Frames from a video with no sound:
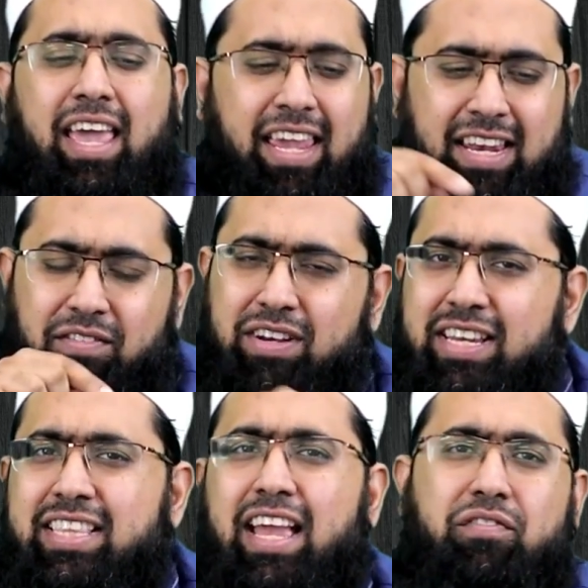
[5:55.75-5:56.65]
he never
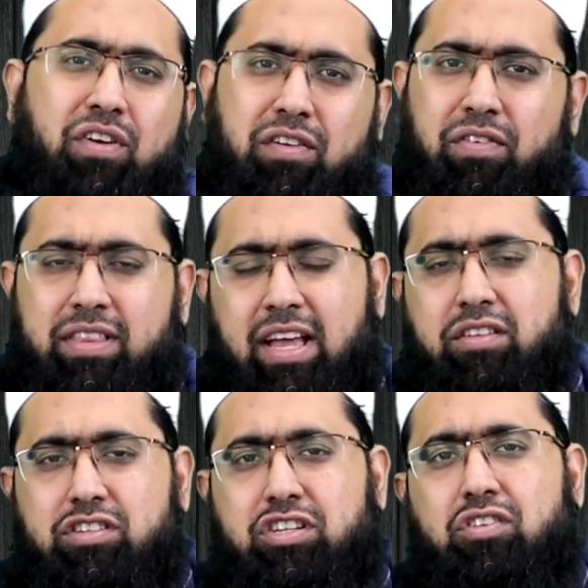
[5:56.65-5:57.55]
did that in front of the
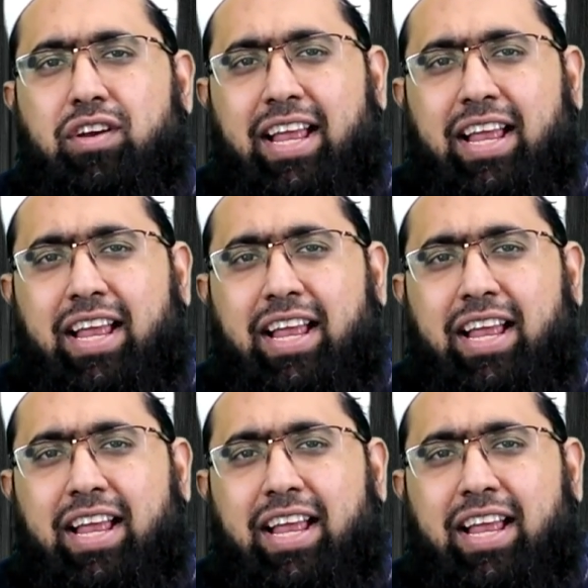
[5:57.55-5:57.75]
other children.